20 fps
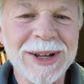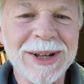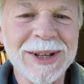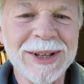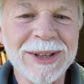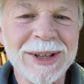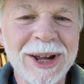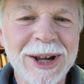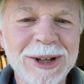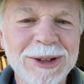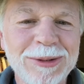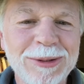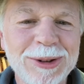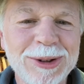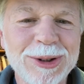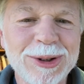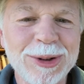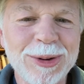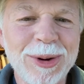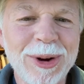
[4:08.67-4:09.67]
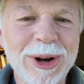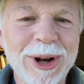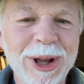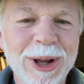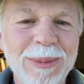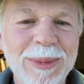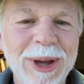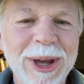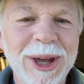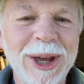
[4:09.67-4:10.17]
Thanks for
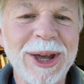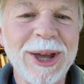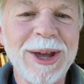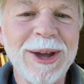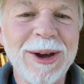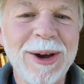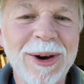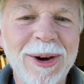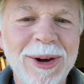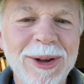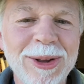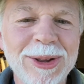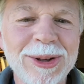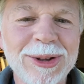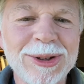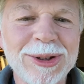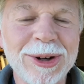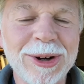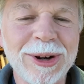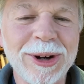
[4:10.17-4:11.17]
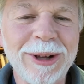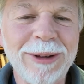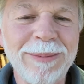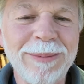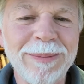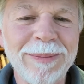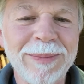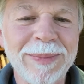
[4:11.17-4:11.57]
joining me on the journey.